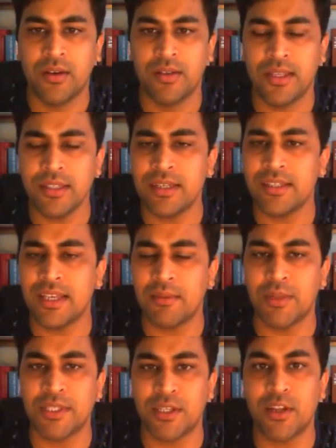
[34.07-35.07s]
This
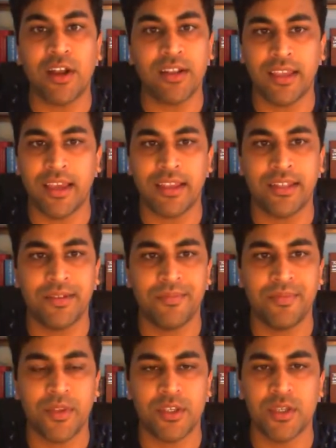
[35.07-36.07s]
resembles a NOT gate,
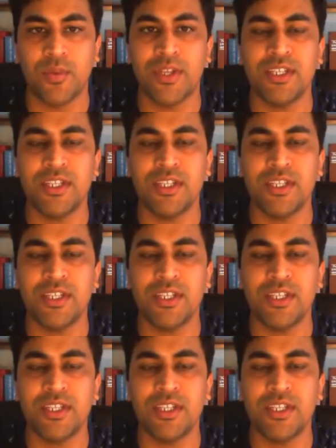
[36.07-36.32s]
so we